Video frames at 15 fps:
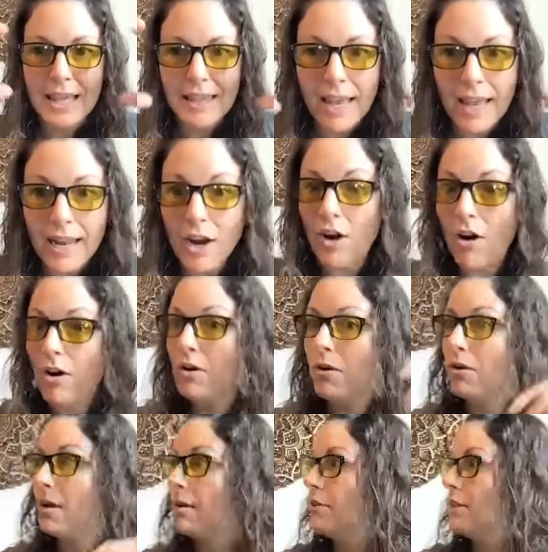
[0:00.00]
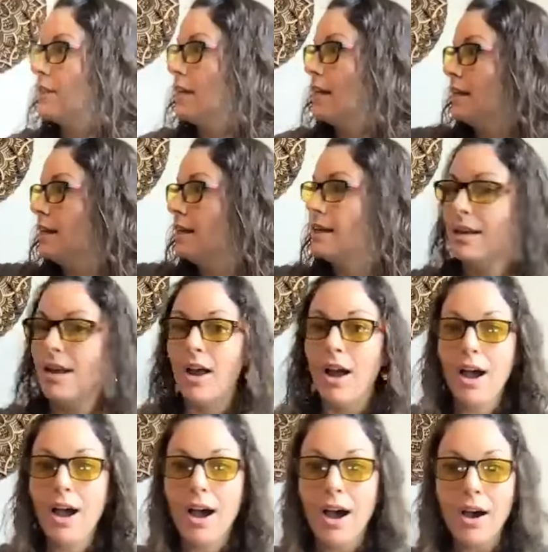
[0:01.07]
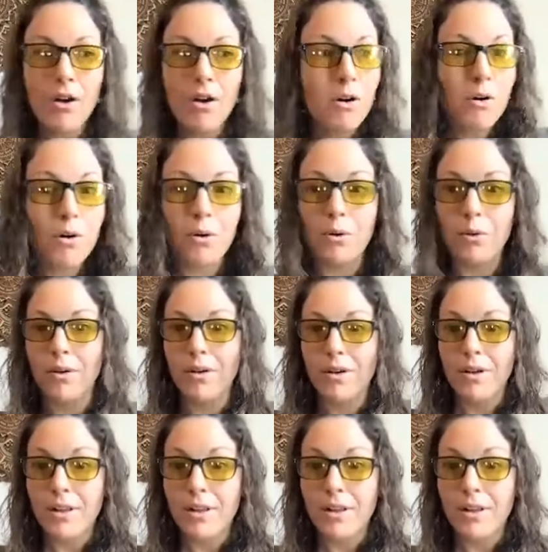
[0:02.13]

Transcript: that, oh, all of a sudden, oh,